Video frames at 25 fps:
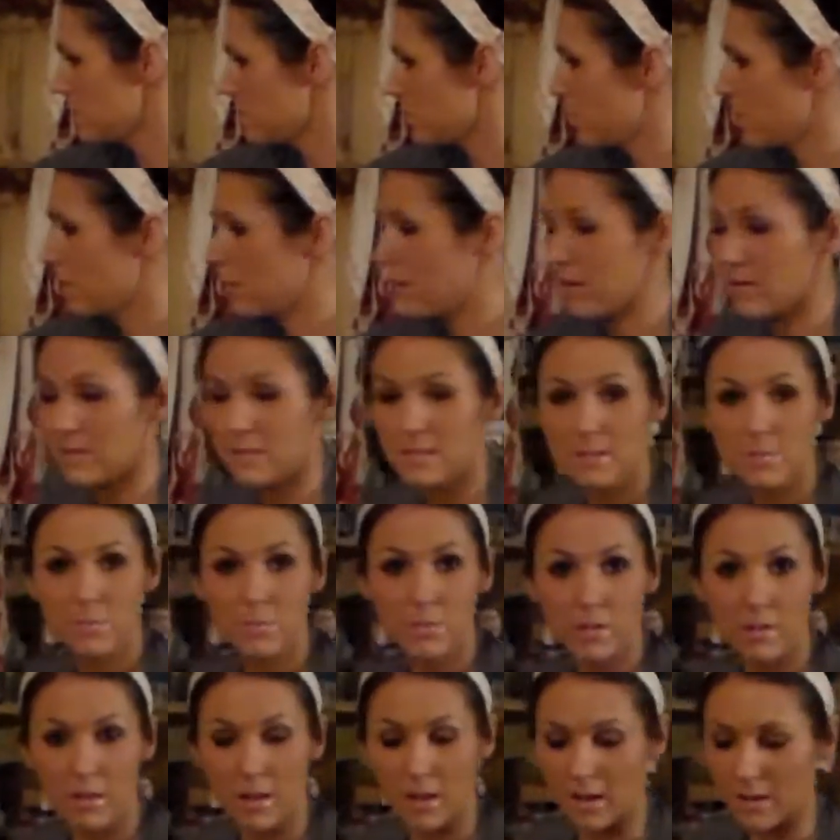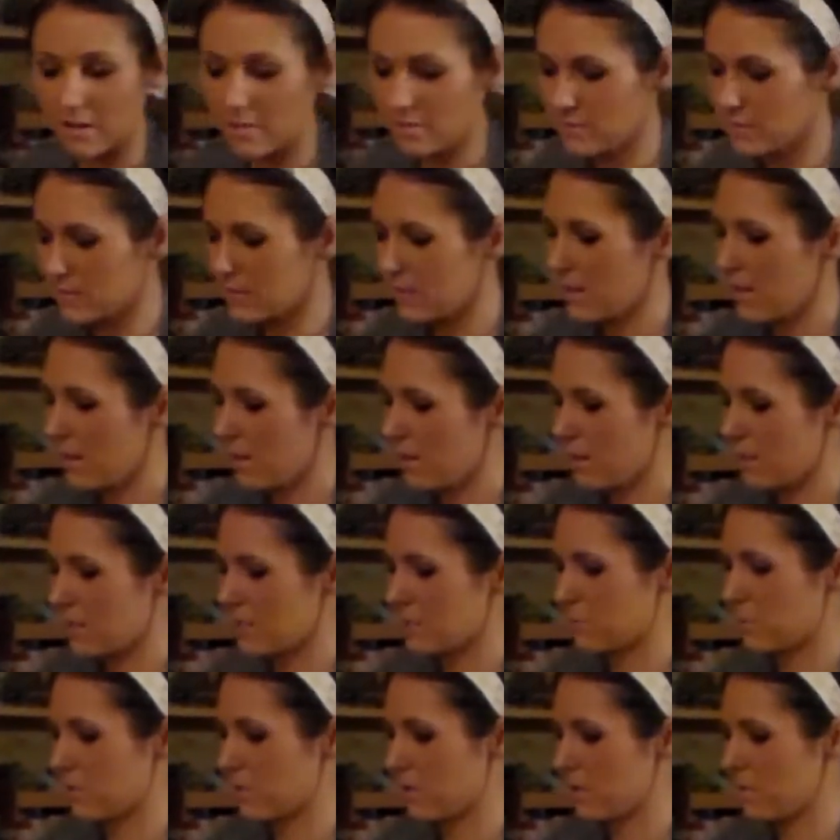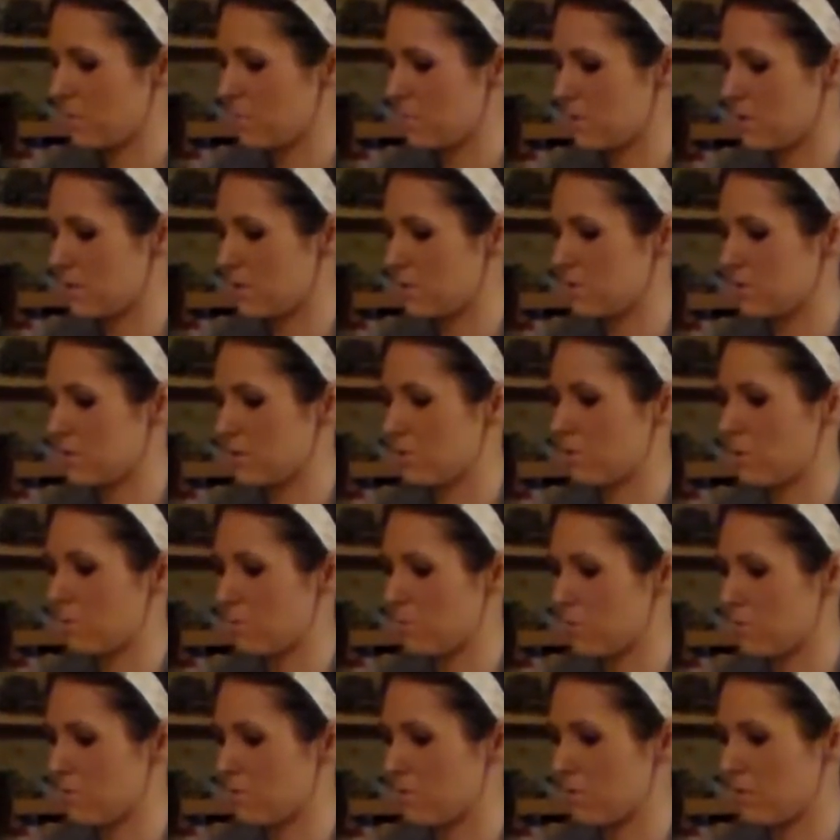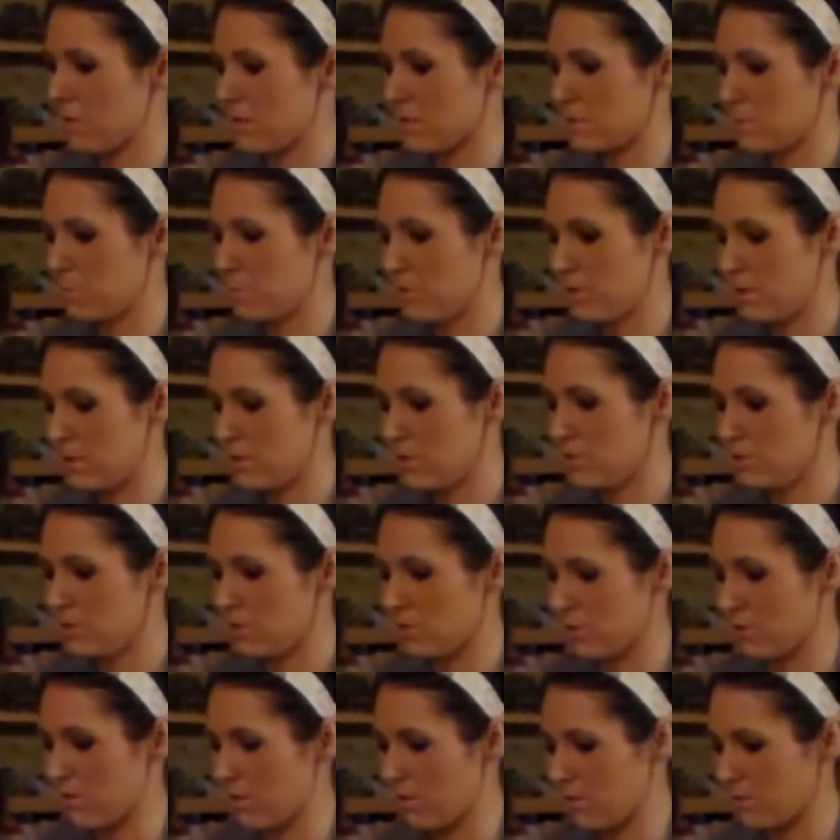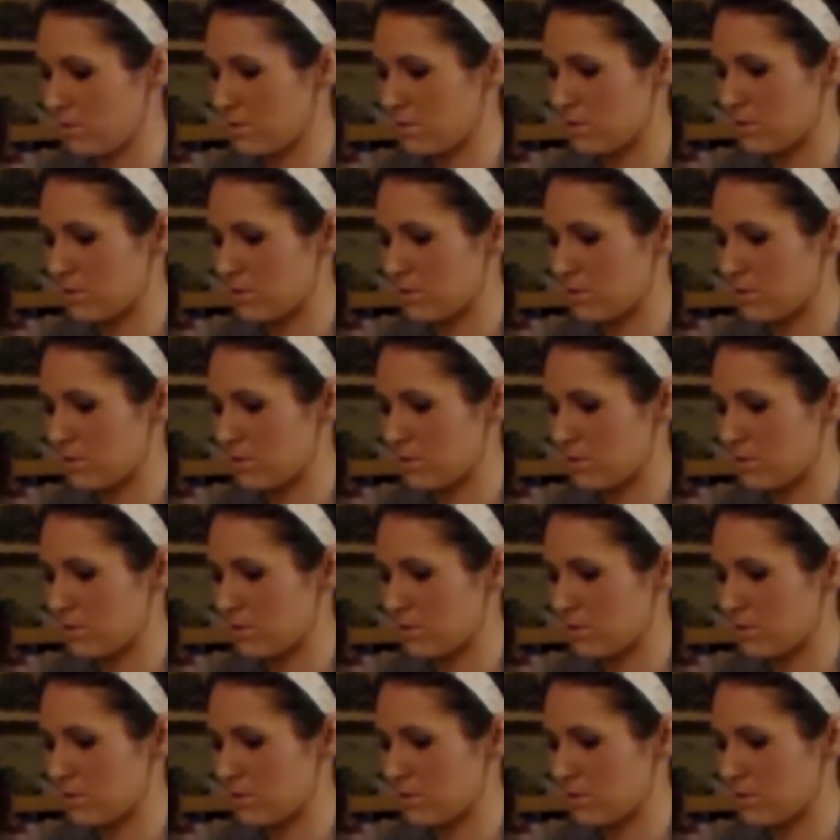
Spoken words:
is put on some gloves, because we're going to be using a remover that's pretty strong,